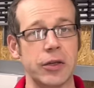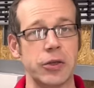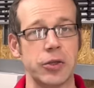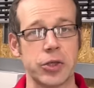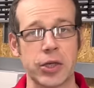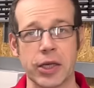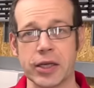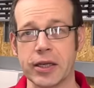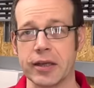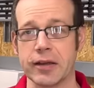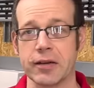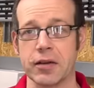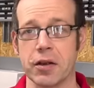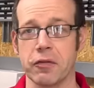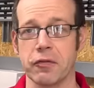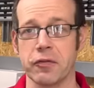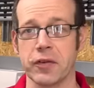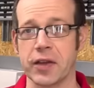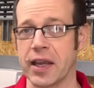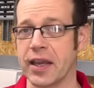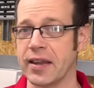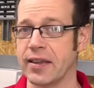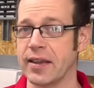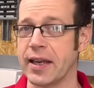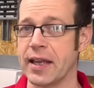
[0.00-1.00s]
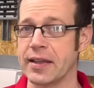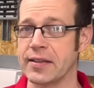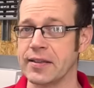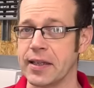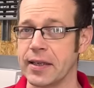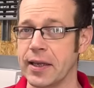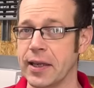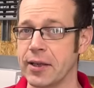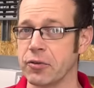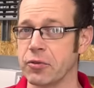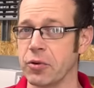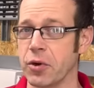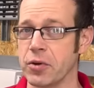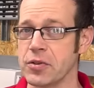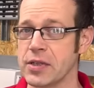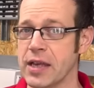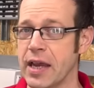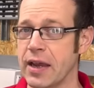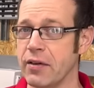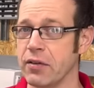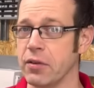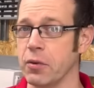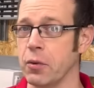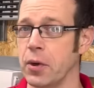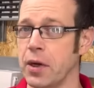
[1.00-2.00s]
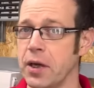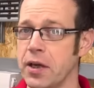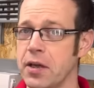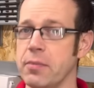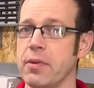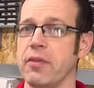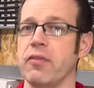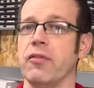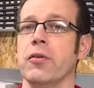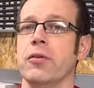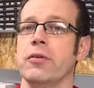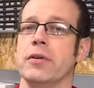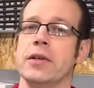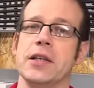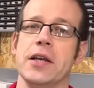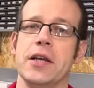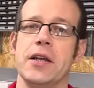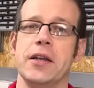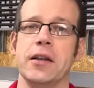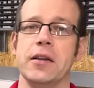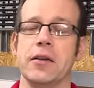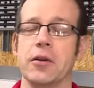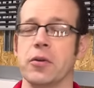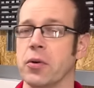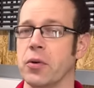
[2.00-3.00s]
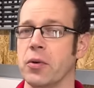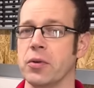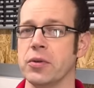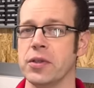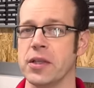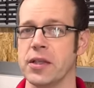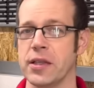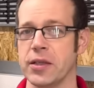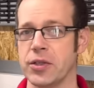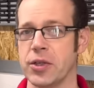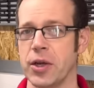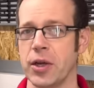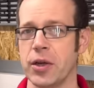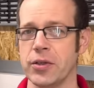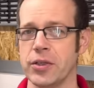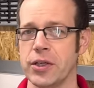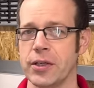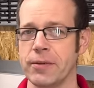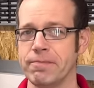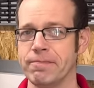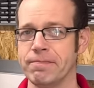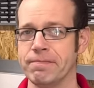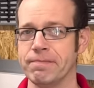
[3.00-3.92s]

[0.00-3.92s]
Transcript: shake it off to get the last electrons out of the wire before returning the cord to the charger?